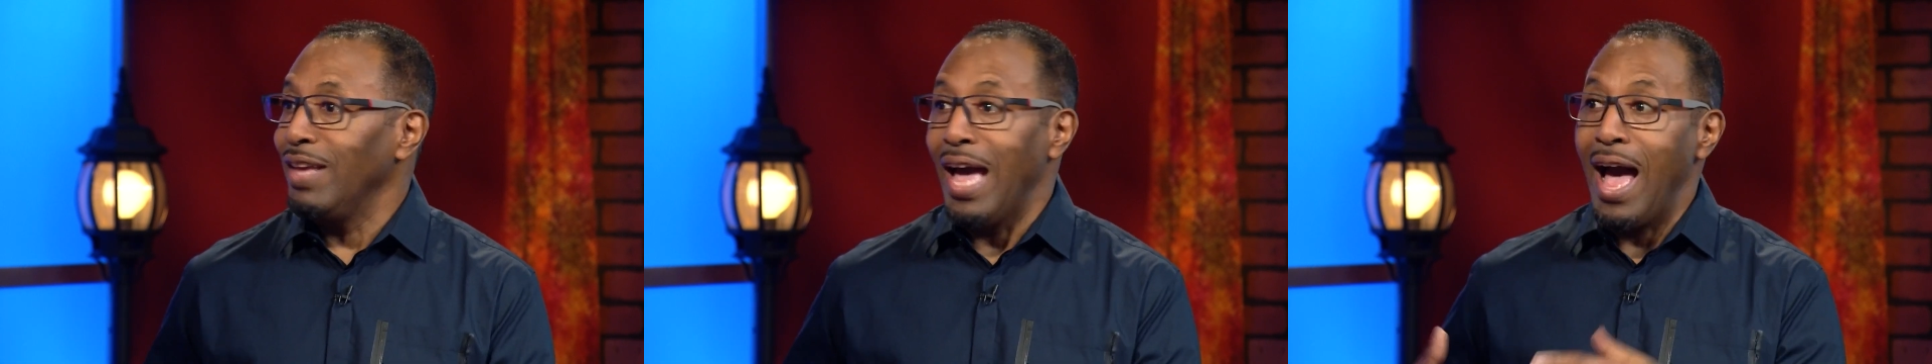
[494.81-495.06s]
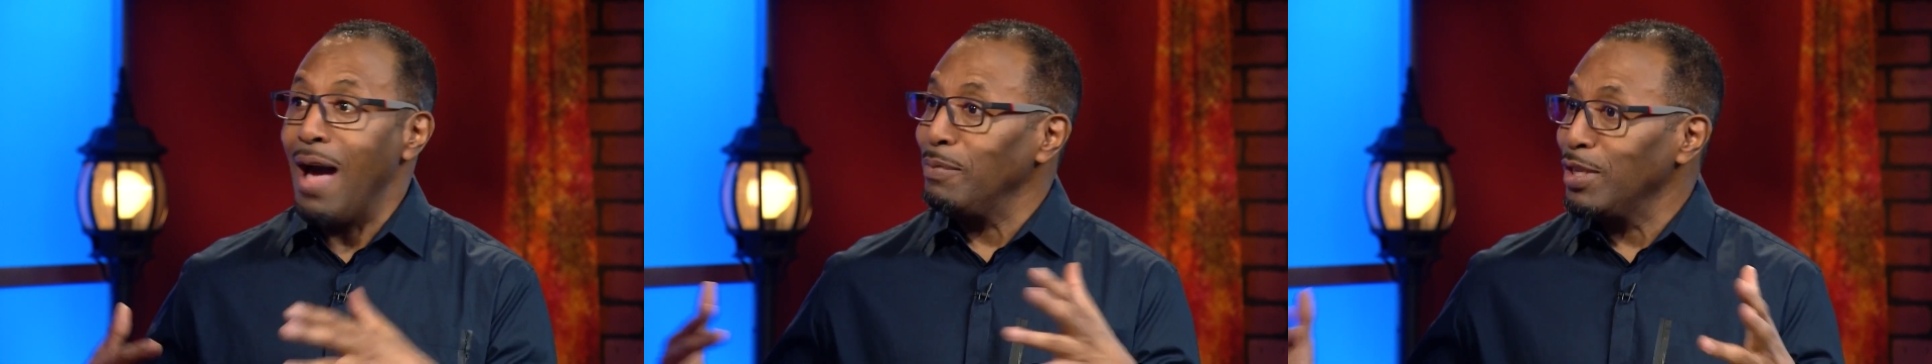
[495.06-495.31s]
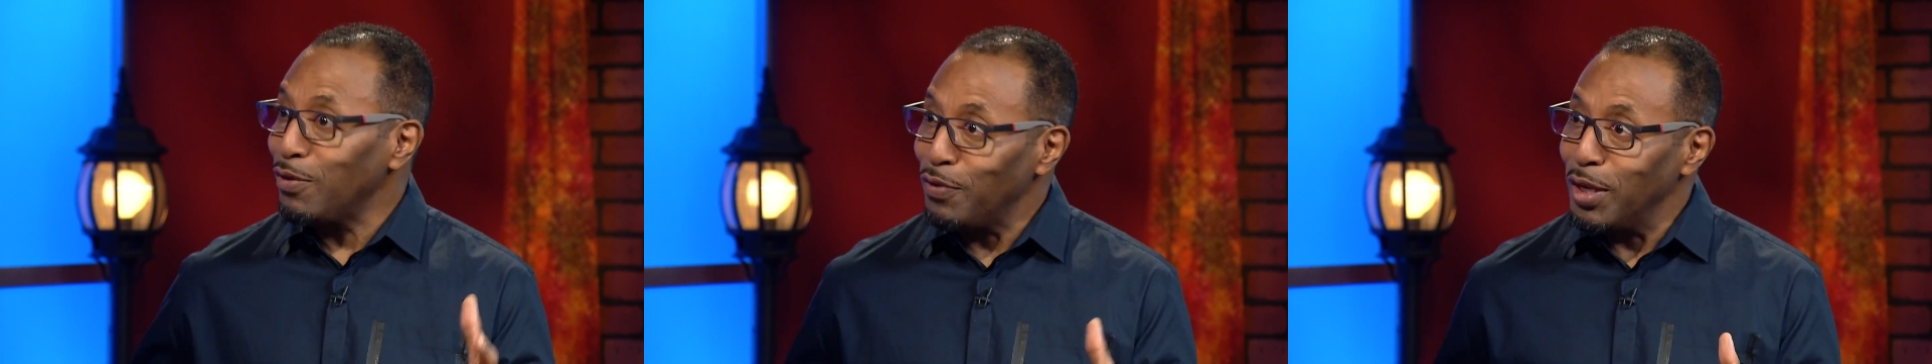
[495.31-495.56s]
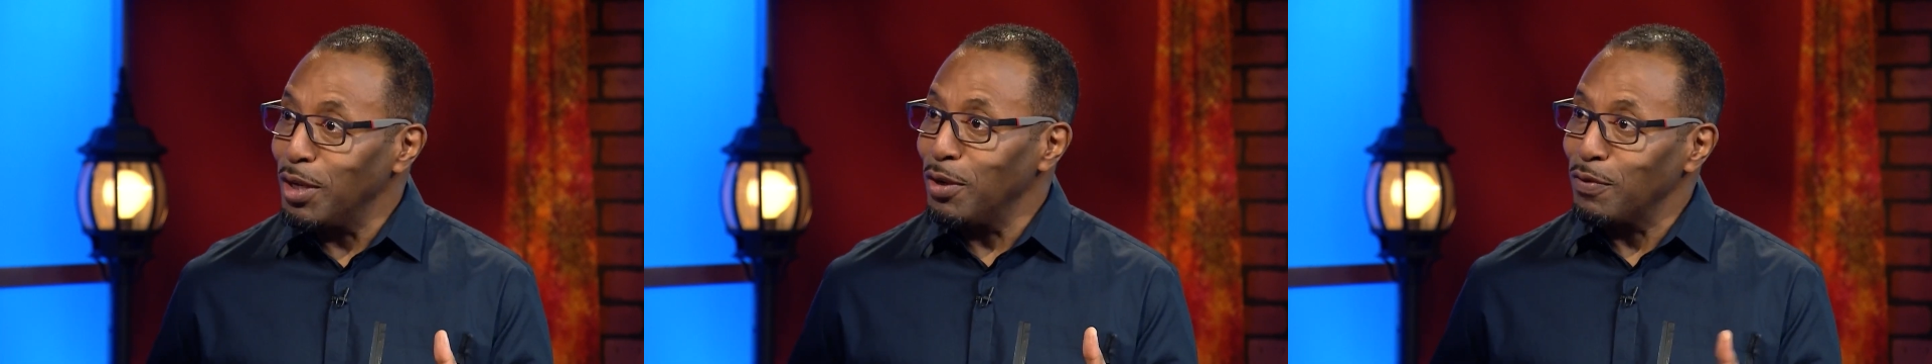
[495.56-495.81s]
the
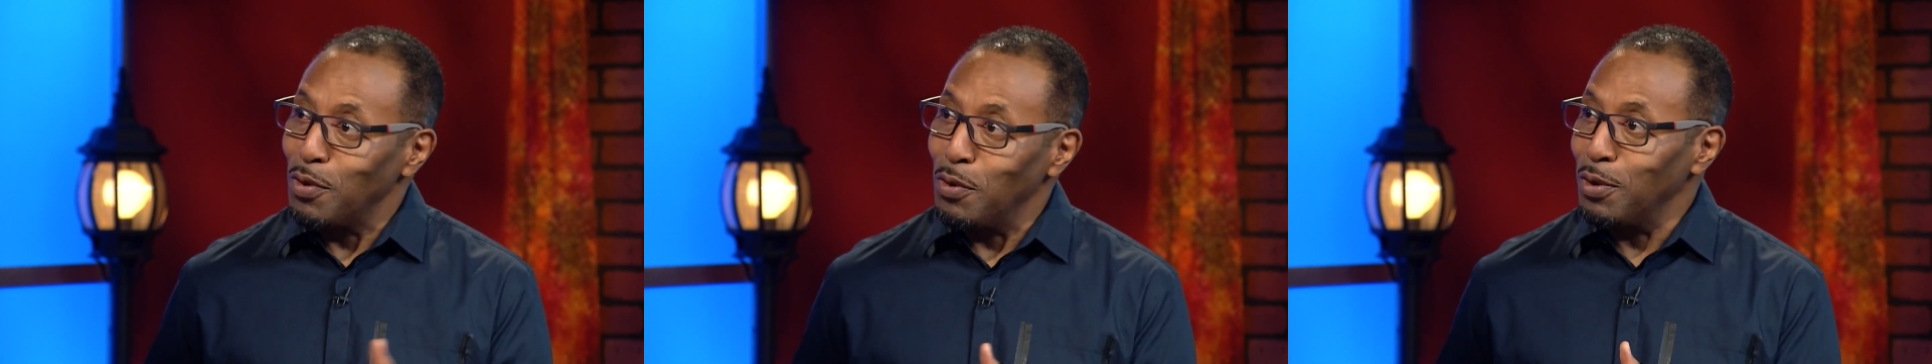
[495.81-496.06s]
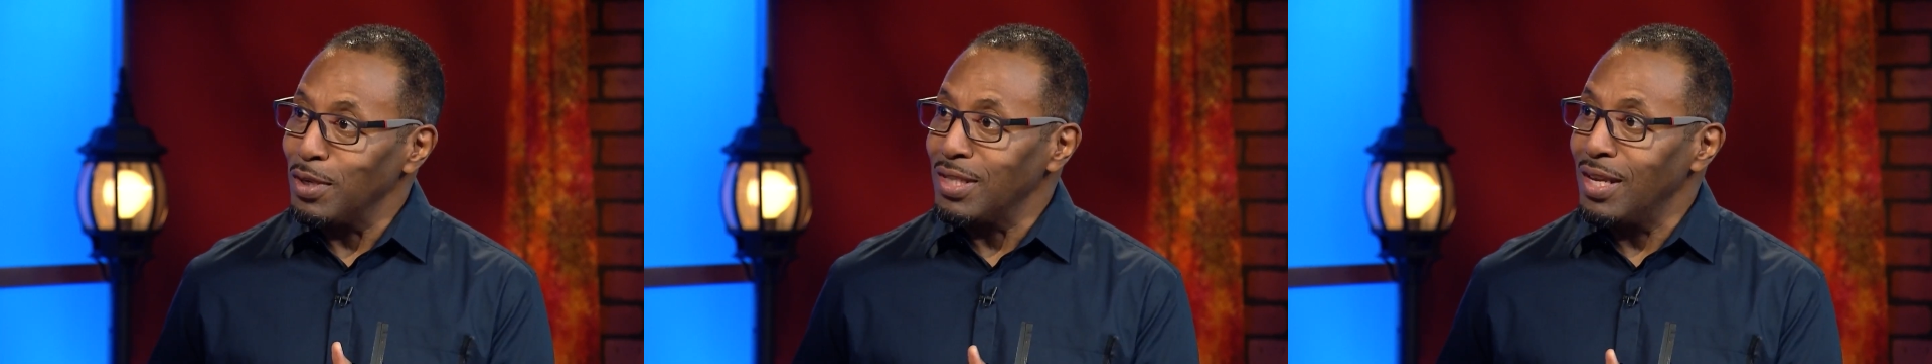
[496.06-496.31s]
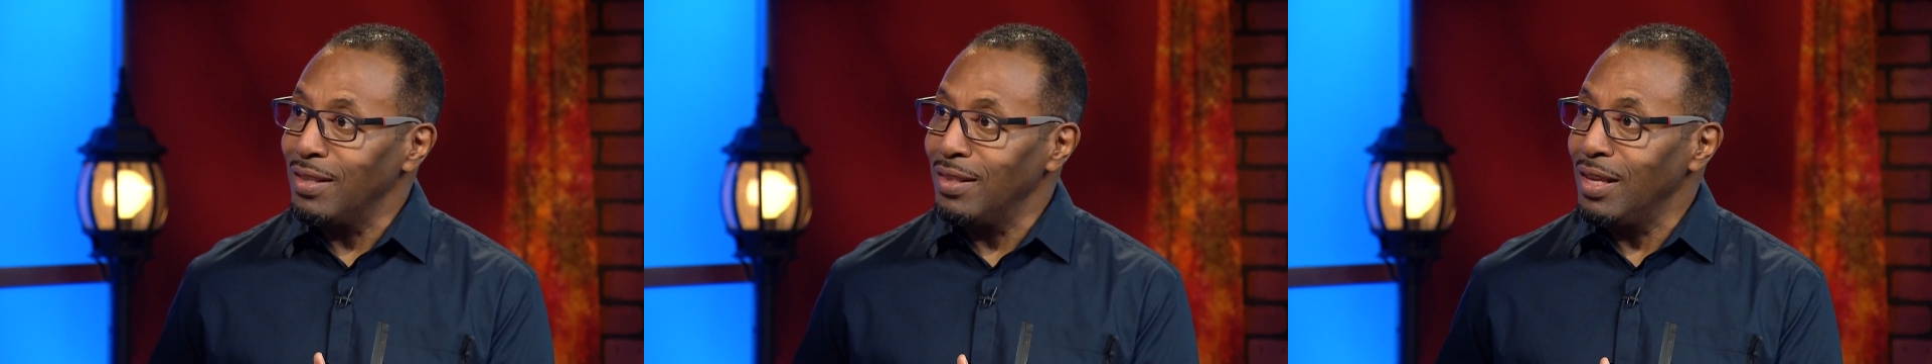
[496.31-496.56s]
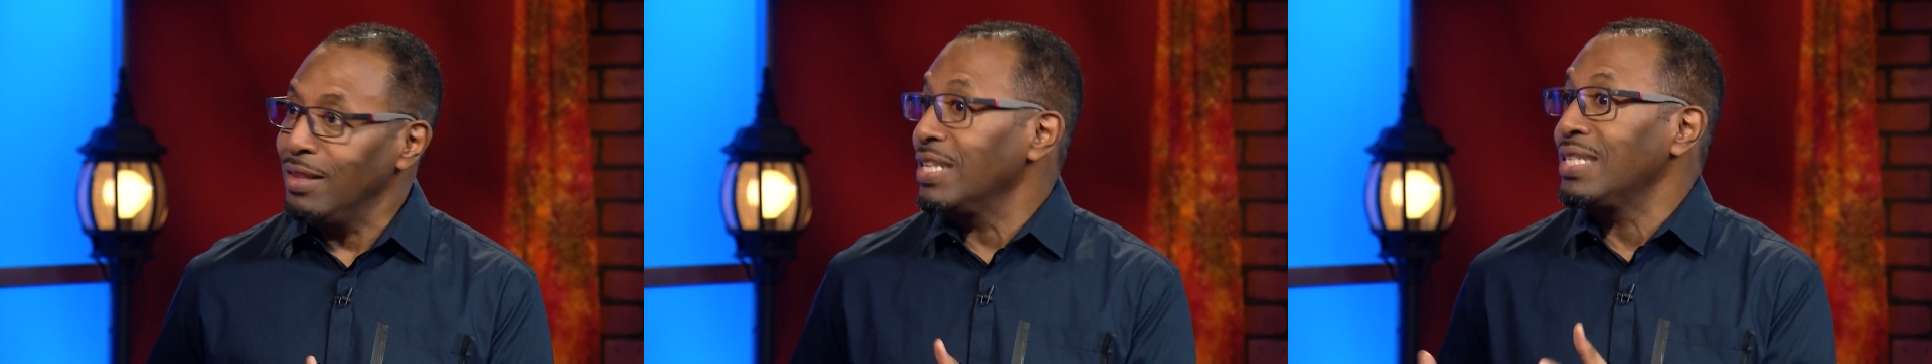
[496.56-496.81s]
atmosphere, of course, and
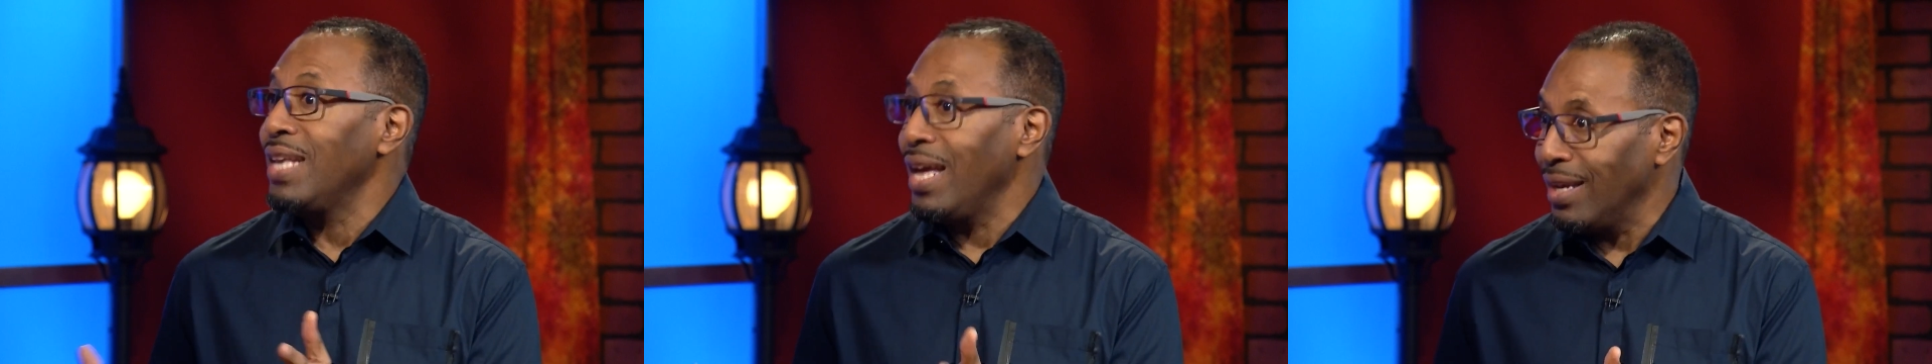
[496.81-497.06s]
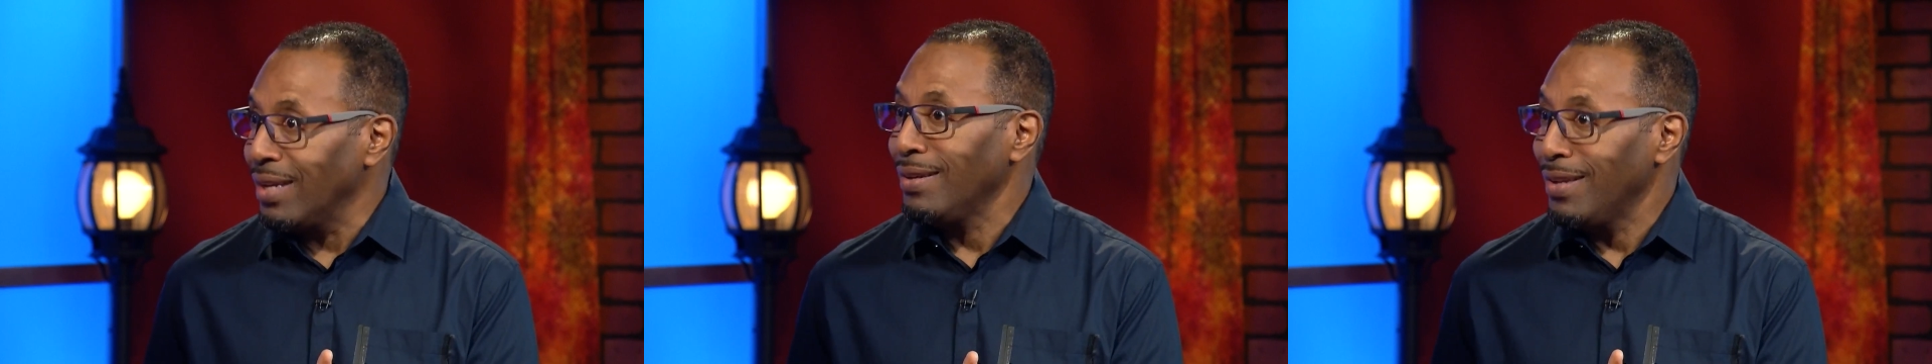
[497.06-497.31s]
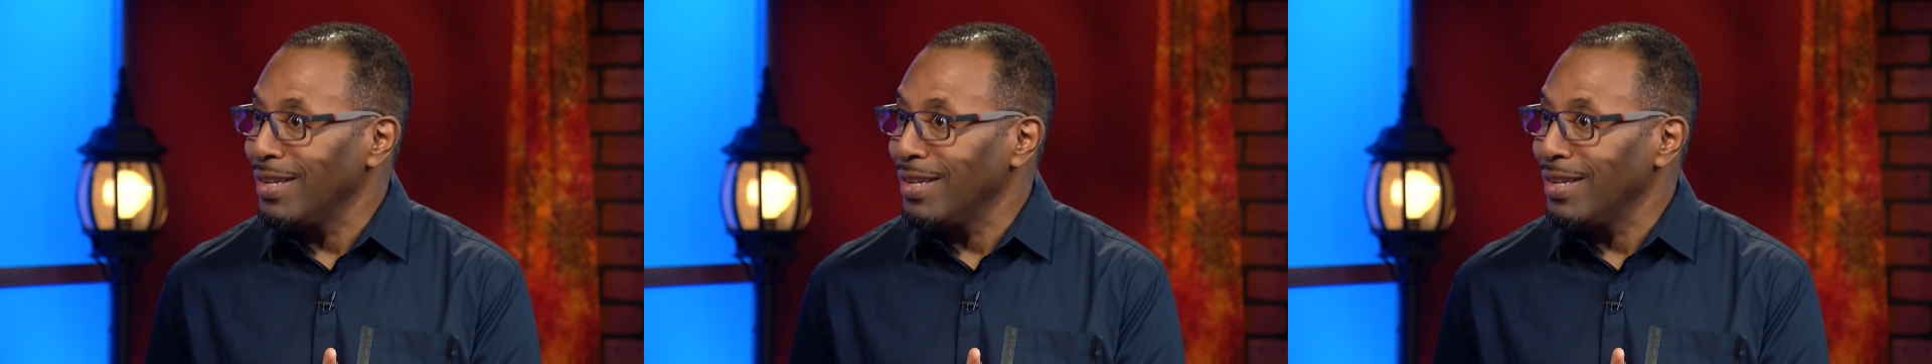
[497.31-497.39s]
the setting